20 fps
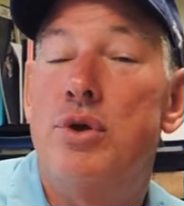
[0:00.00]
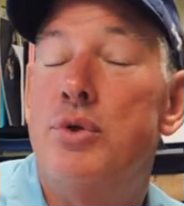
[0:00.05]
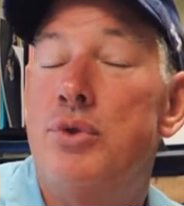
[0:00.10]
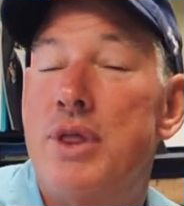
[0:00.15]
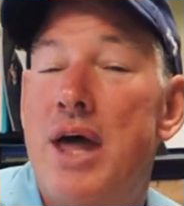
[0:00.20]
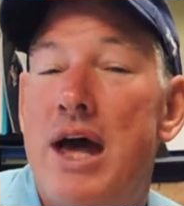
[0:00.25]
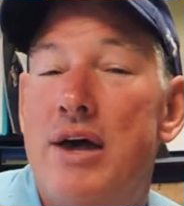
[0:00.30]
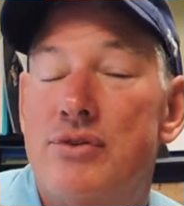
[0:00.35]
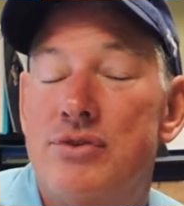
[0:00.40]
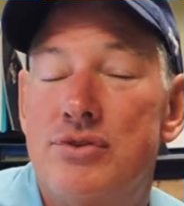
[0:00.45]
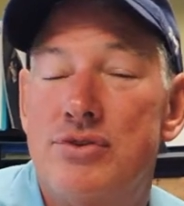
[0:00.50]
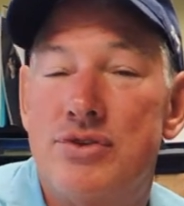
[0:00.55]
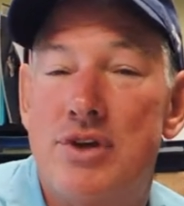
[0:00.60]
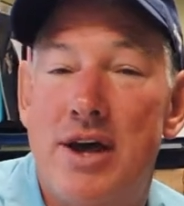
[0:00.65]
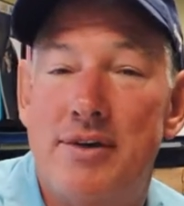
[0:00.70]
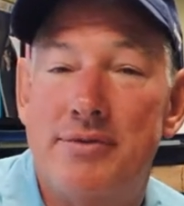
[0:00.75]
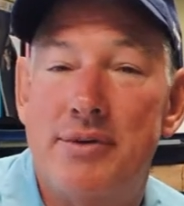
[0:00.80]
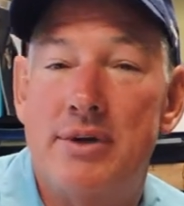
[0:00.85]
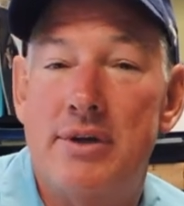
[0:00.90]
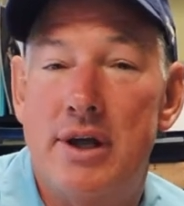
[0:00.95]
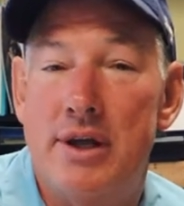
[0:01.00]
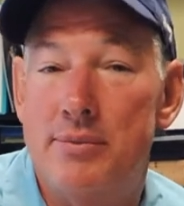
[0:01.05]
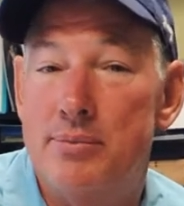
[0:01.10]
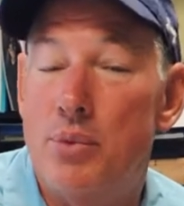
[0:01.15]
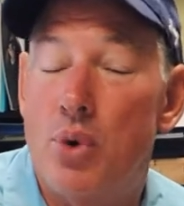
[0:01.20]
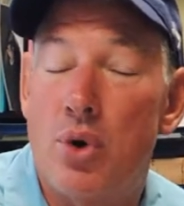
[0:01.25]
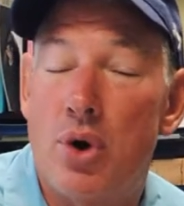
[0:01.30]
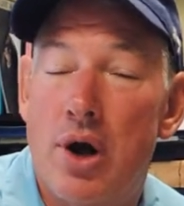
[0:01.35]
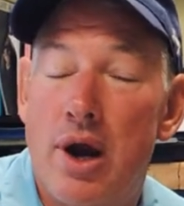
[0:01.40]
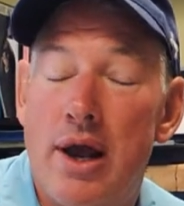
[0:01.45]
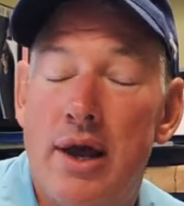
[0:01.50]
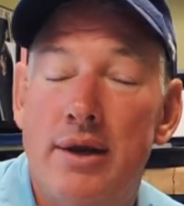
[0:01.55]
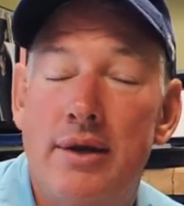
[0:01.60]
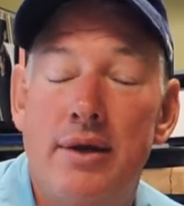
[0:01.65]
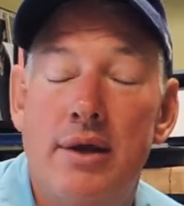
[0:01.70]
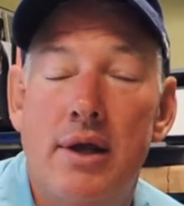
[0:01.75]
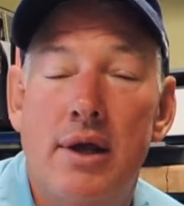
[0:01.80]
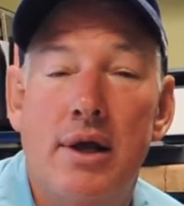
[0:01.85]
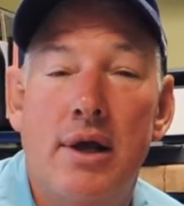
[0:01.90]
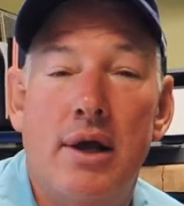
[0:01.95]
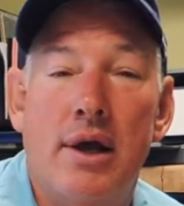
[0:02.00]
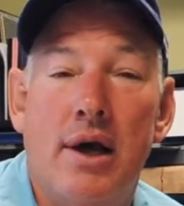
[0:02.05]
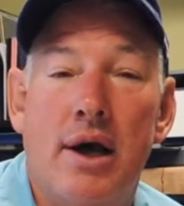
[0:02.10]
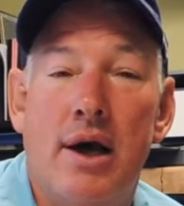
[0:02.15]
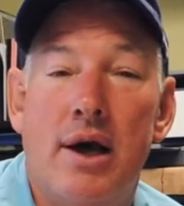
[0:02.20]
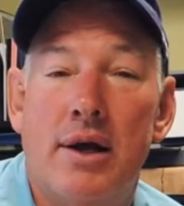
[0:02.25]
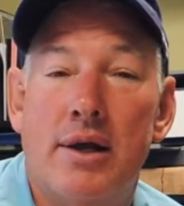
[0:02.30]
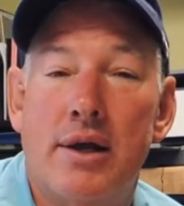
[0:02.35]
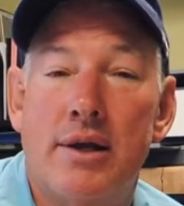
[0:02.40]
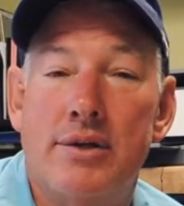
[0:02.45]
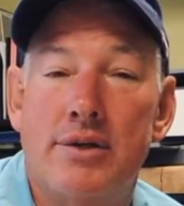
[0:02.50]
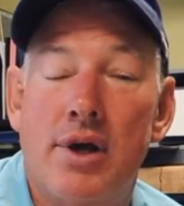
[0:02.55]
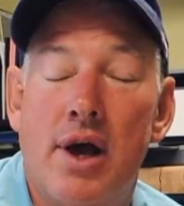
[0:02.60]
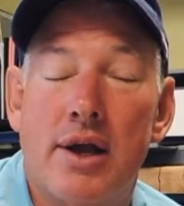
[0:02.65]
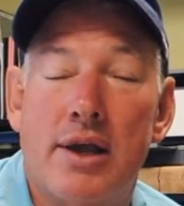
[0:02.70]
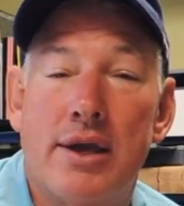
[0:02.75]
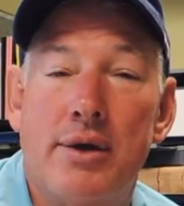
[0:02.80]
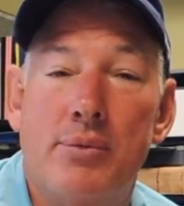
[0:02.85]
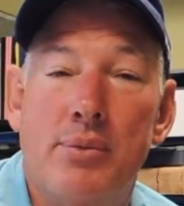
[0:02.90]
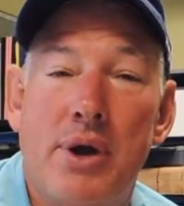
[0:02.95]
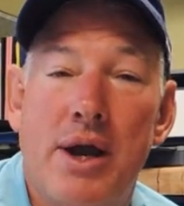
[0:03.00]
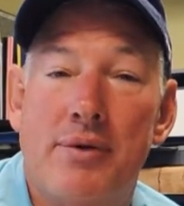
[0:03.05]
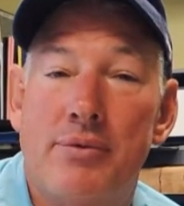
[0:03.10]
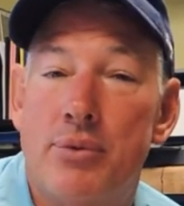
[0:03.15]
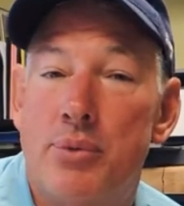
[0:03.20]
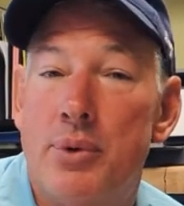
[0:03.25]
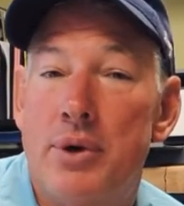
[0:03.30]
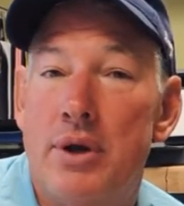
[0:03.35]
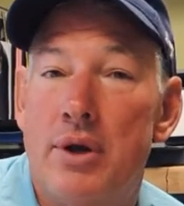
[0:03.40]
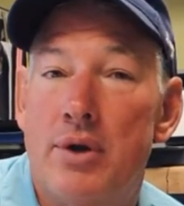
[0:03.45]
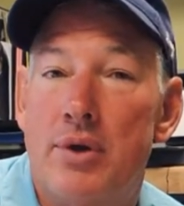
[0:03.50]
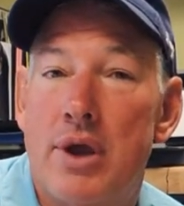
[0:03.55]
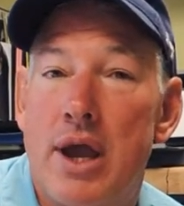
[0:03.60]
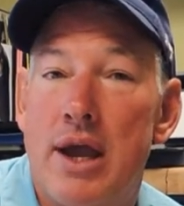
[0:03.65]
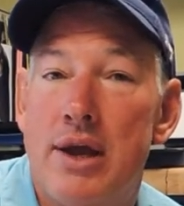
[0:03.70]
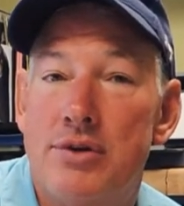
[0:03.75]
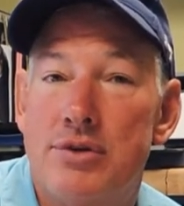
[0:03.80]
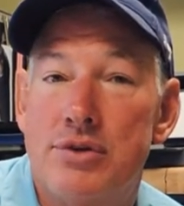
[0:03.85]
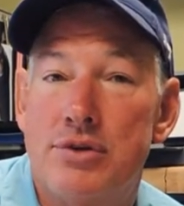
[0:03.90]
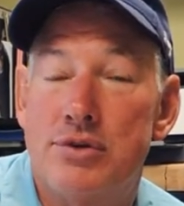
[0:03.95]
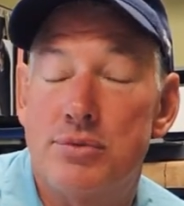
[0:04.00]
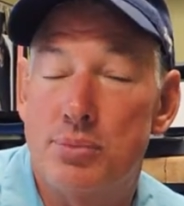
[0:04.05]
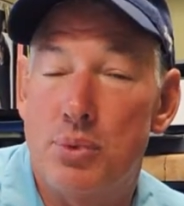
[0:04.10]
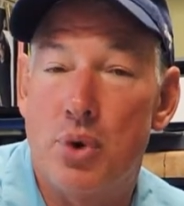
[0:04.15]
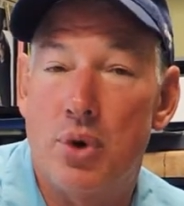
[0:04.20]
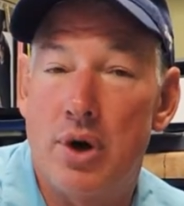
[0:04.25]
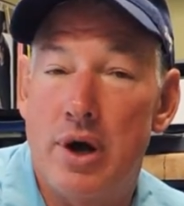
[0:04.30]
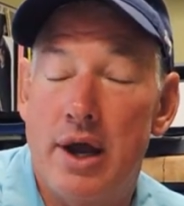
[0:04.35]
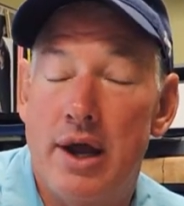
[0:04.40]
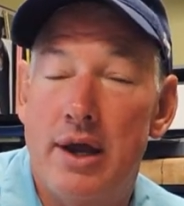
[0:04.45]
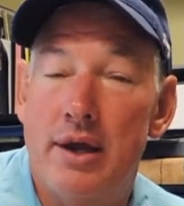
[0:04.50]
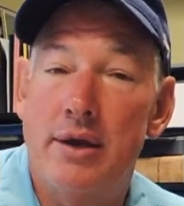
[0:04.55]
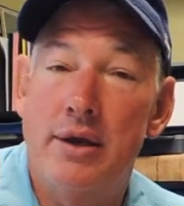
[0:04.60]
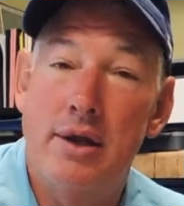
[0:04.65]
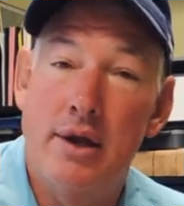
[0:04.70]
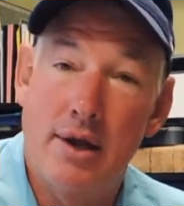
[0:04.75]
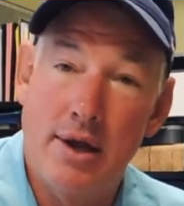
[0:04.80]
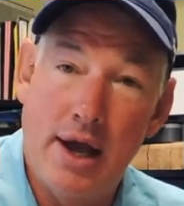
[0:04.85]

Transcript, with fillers: 2007 in Morehead, uh, Kentucky. We have three locations: Morehead,